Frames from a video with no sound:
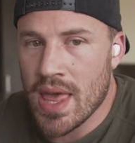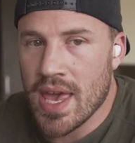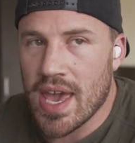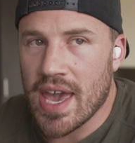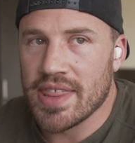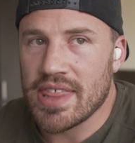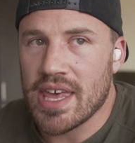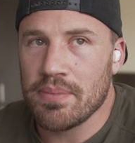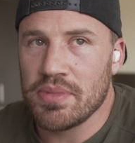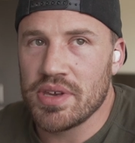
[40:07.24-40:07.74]

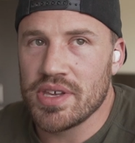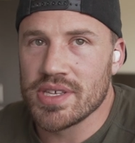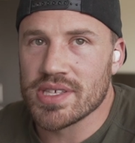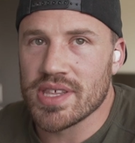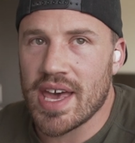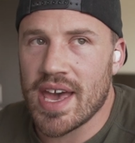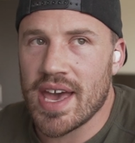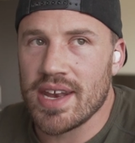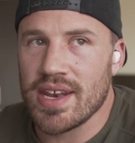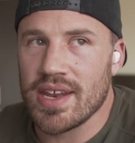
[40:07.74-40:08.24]
And that means
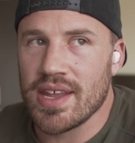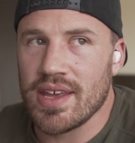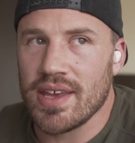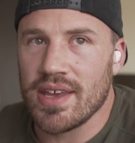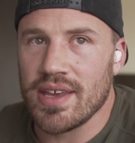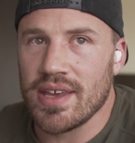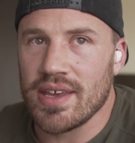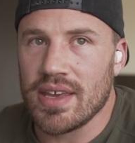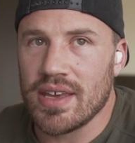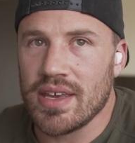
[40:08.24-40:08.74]
that
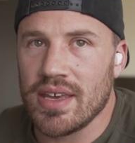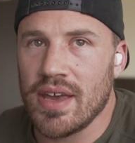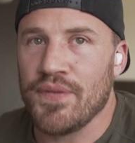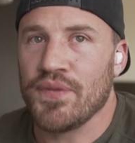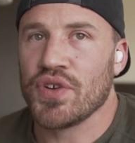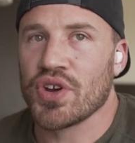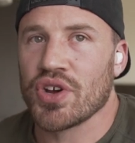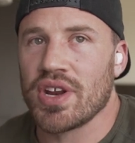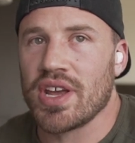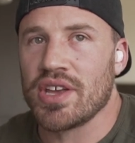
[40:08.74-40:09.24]

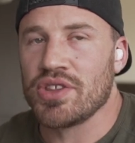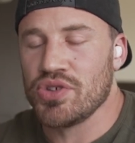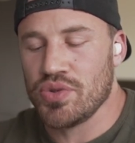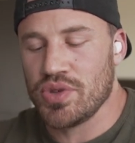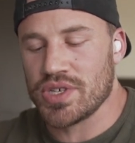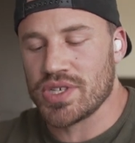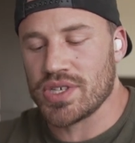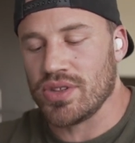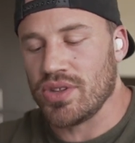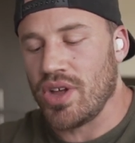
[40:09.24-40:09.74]
if you're going to do
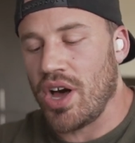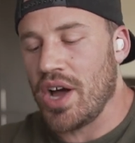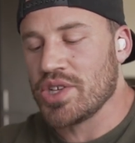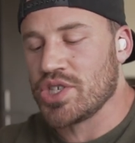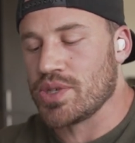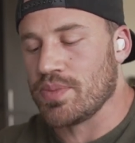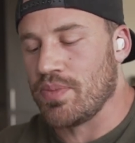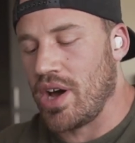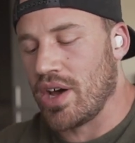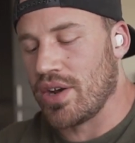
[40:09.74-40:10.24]
this
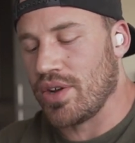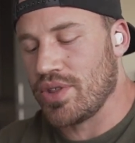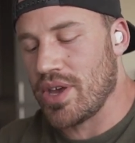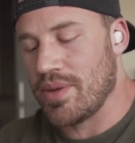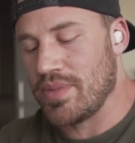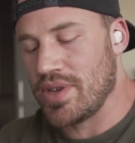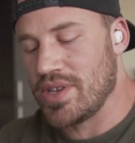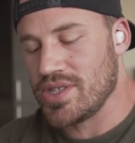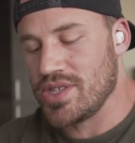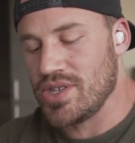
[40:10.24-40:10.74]
launch model,
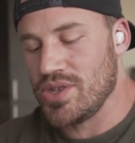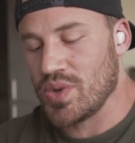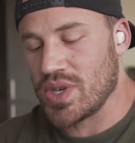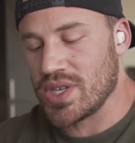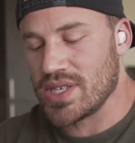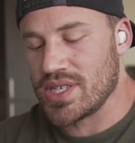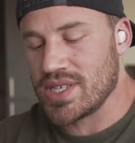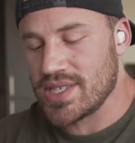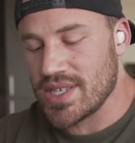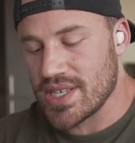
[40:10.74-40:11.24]
that means that you
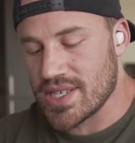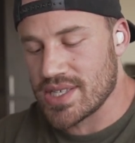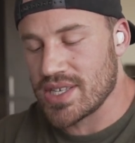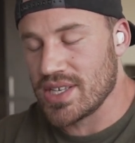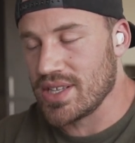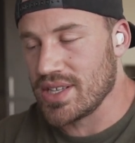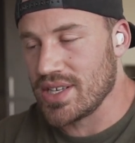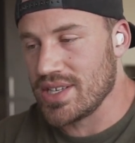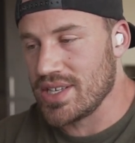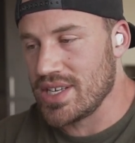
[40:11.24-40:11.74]

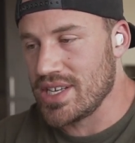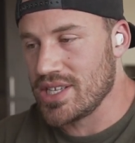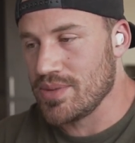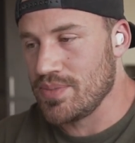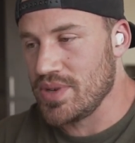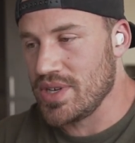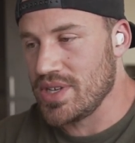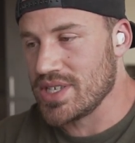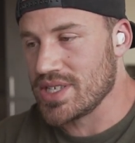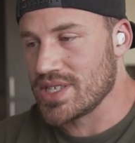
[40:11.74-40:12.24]
consistently need to
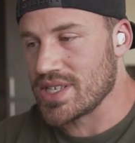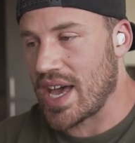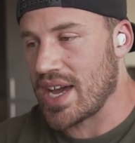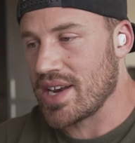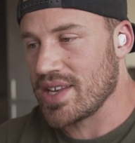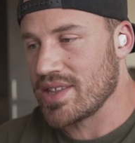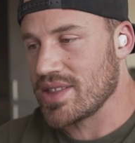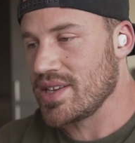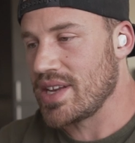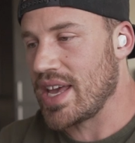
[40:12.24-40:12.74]
be
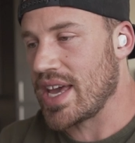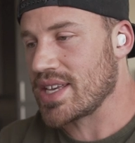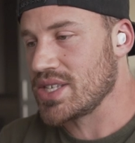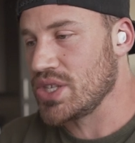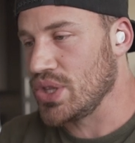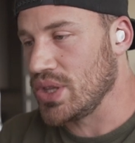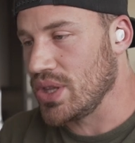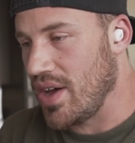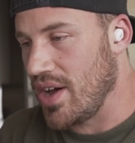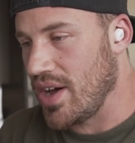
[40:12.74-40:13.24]
designing the
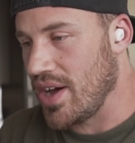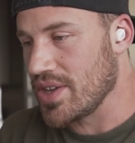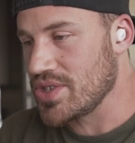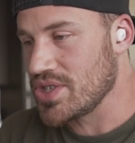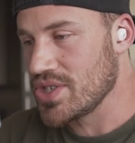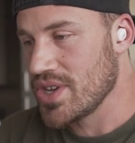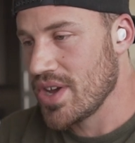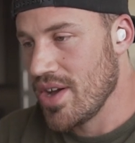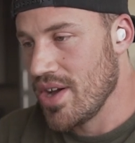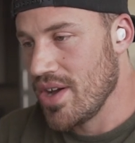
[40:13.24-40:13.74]
next
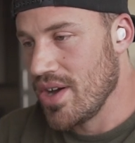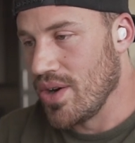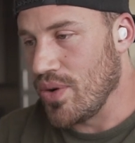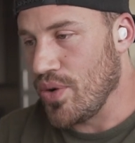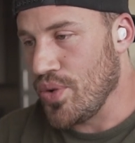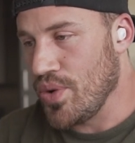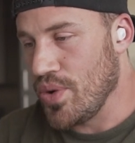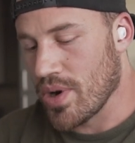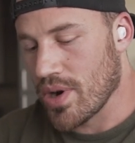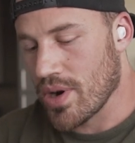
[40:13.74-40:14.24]
launch,
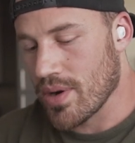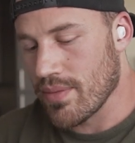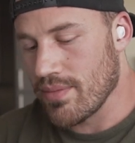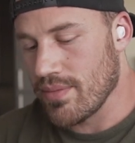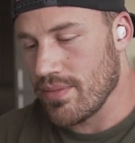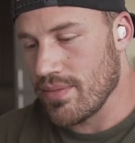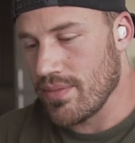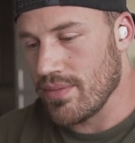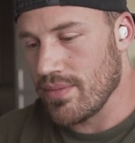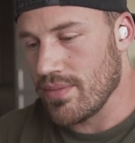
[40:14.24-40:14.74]

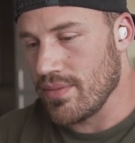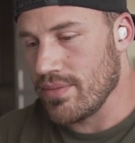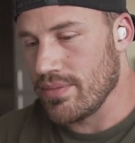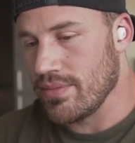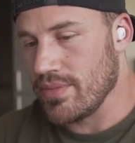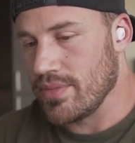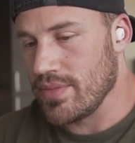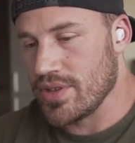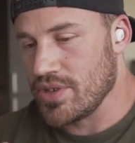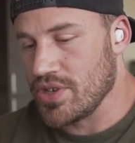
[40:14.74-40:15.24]
or
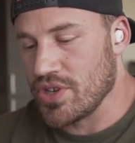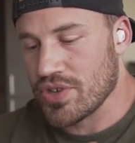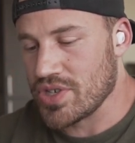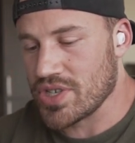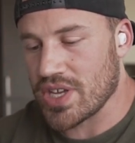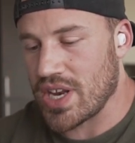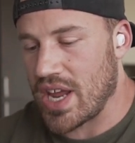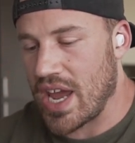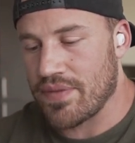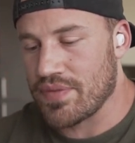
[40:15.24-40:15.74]
that you're
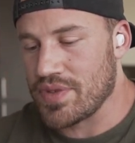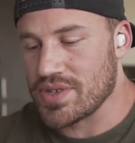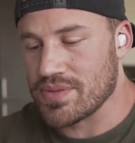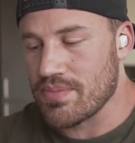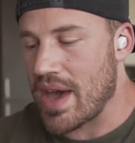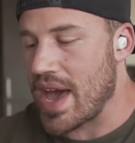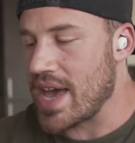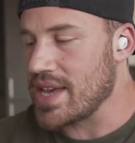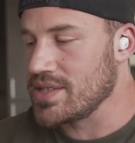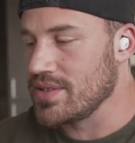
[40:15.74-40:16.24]
just going to have this
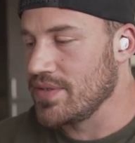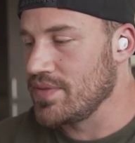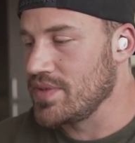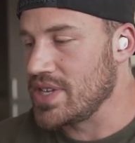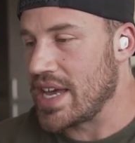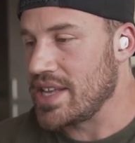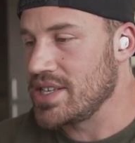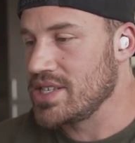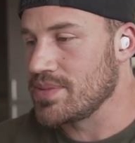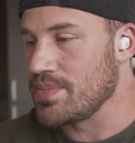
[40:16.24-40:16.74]
massive
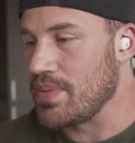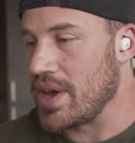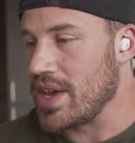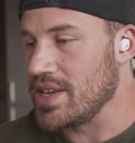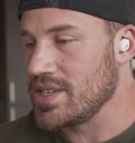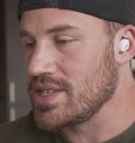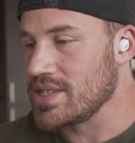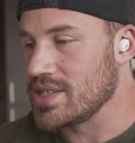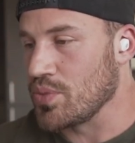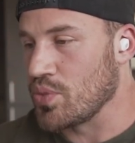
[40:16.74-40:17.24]
dead
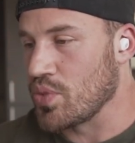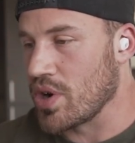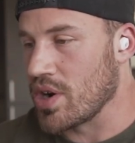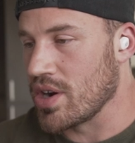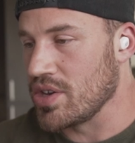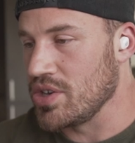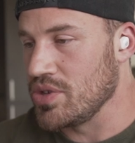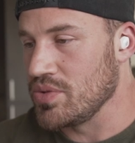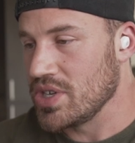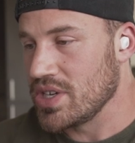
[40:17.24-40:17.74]
space
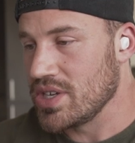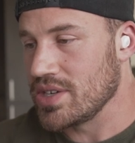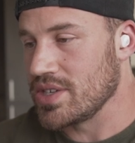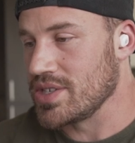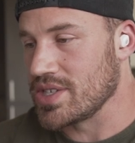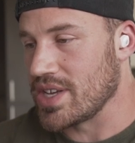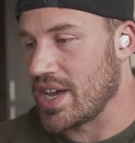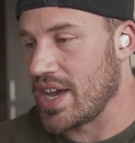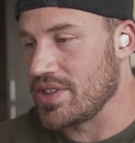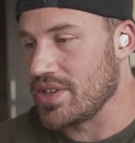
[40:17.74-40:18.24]
where you didn't
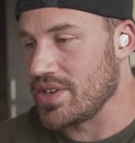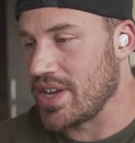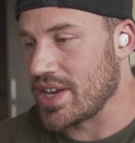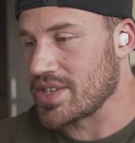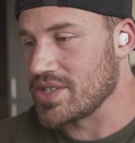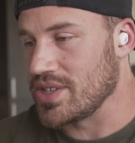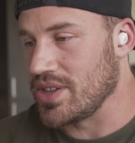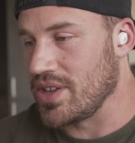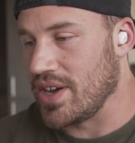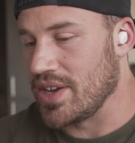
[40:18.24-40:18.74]
design the
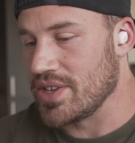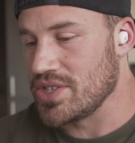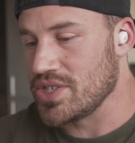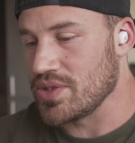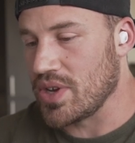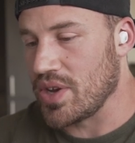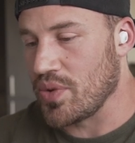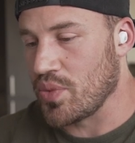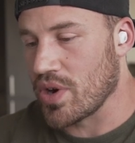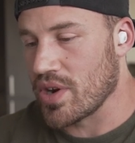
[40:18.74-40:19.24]
next launch,
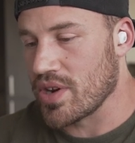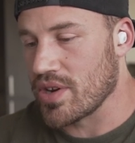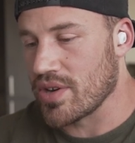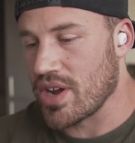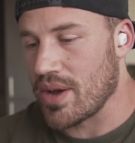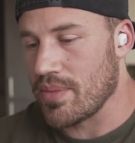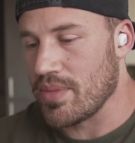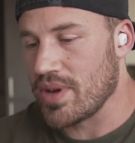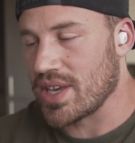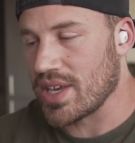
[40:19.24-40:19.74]
where you're
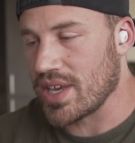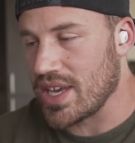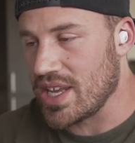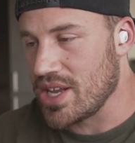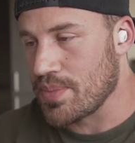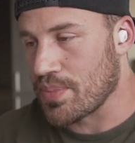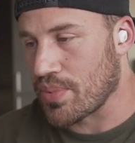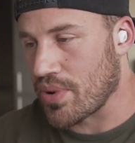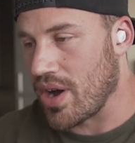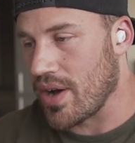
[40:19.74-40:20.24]
not making
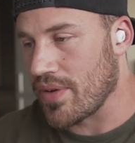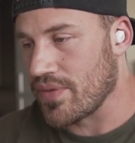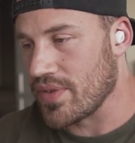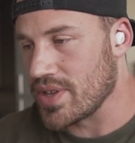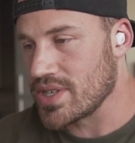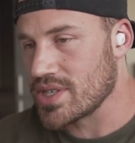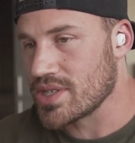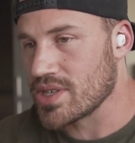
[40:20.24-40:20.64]
any profit.